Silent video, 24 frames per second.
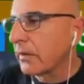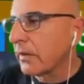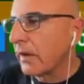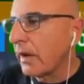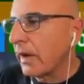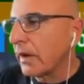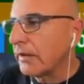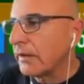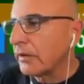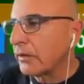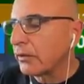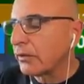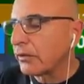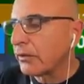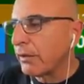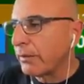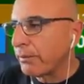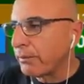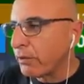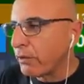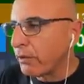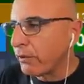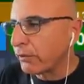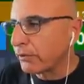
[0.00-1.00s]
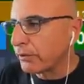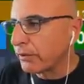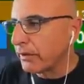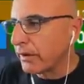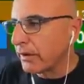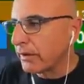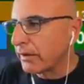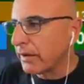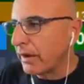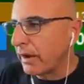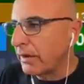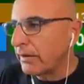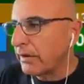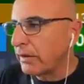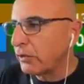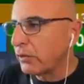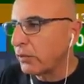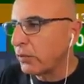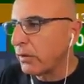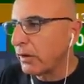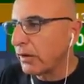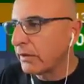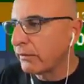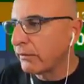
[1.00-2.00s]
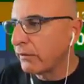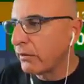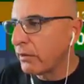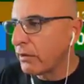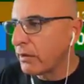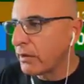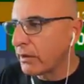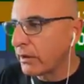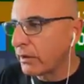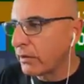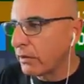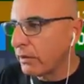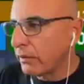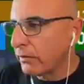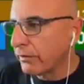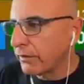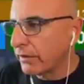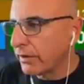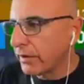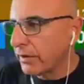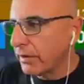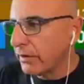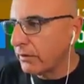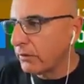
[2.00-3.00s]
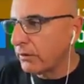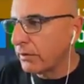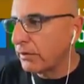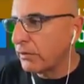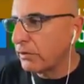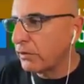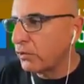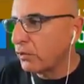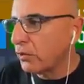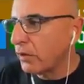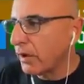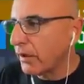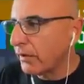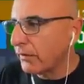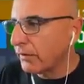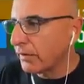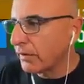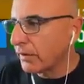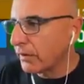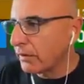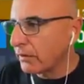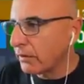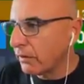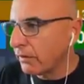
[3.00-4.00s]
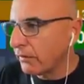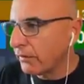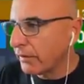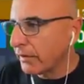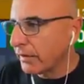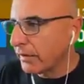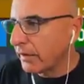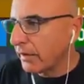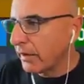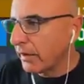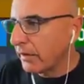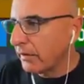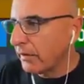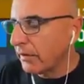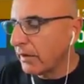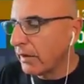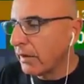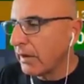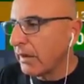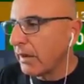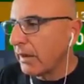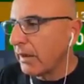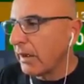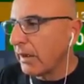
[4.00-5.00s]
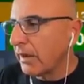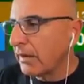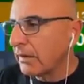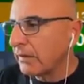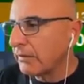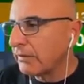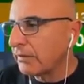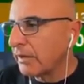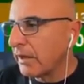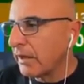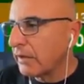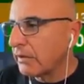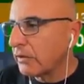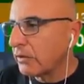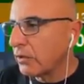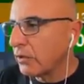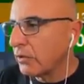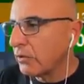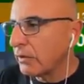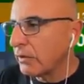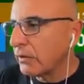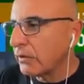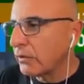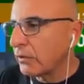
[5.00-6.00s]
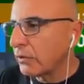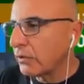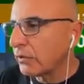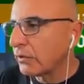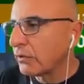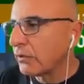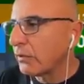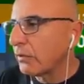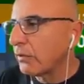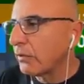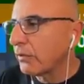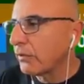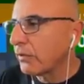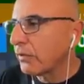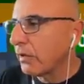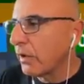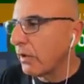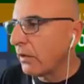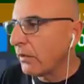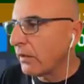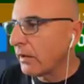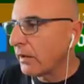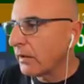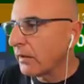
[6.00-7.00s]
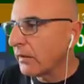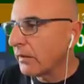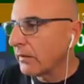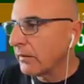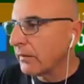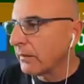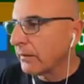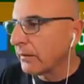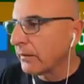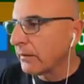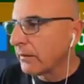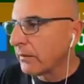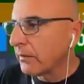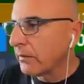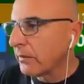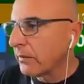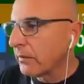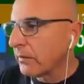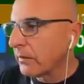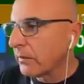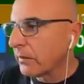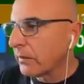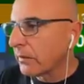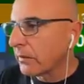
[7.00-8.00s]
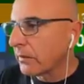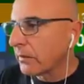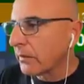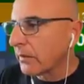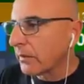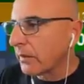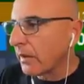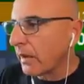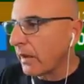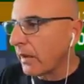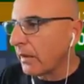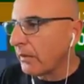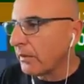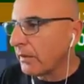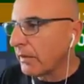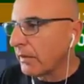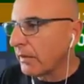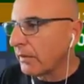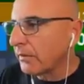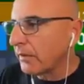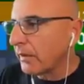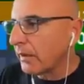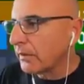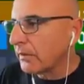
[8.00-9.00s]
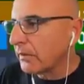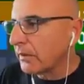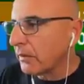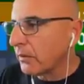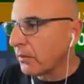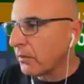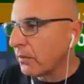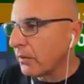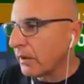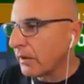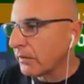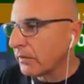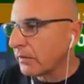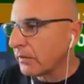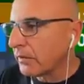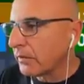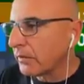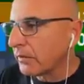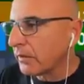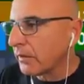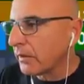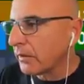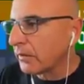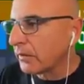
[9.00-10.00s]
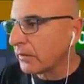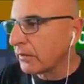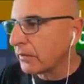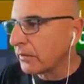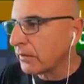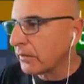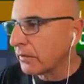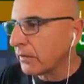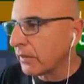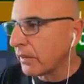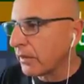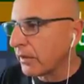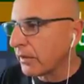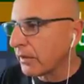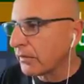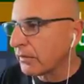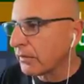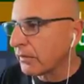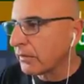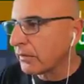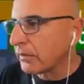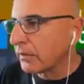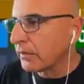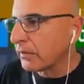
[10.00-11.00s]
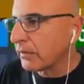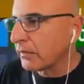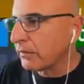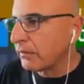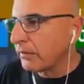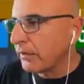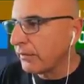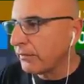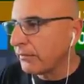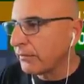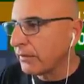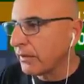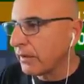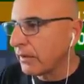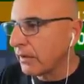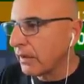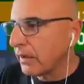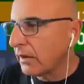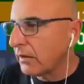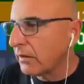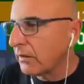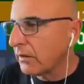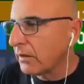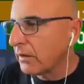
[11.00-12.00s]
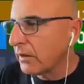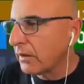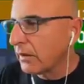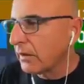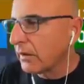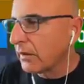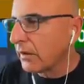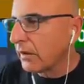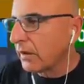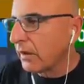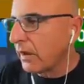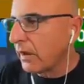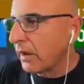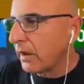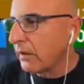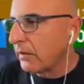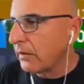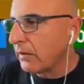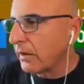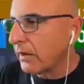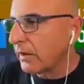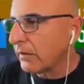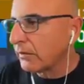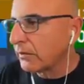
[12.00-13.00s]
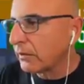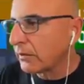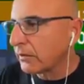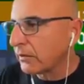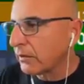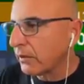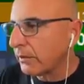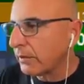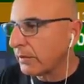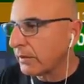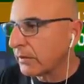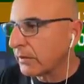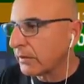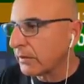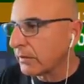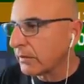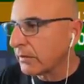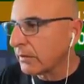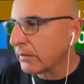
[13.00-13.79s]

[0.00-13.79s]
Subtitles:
I need to see proof to that. I need to wait for recovery. We do have the recovery now. And if take two will choose to move lower, I believe under 1,636.50 now, I will have to stop it.